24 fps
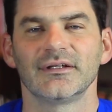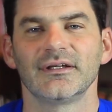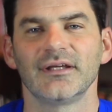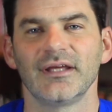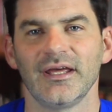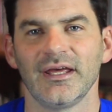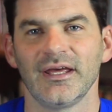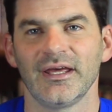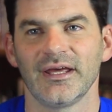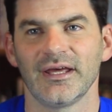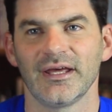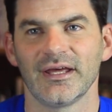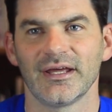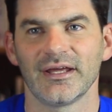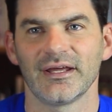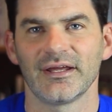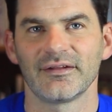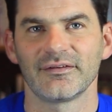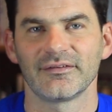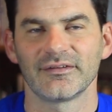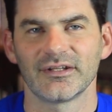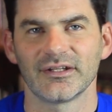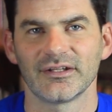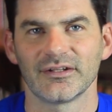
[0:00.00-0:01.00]

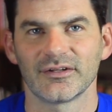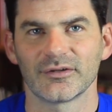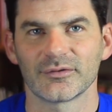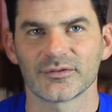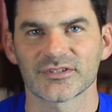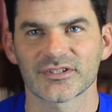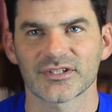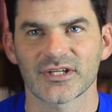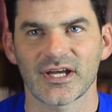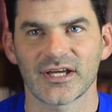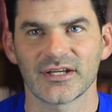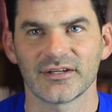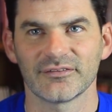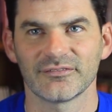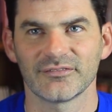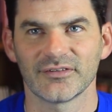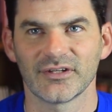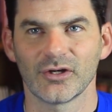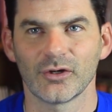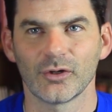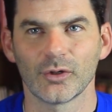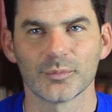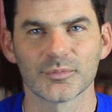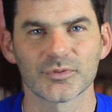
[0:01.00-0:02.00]
And there was kind of
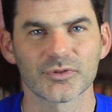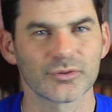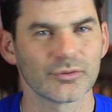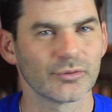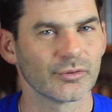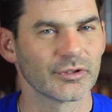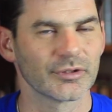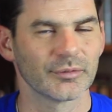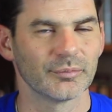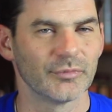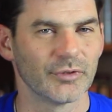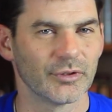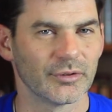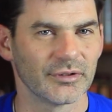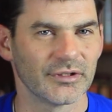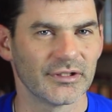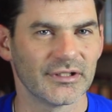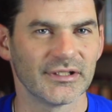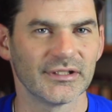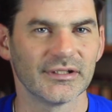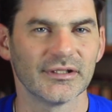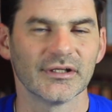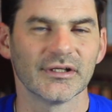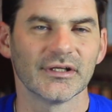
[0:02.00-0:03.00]
in a homeschool
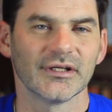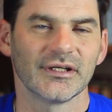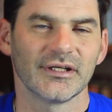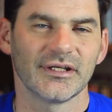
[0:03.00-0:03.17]
community,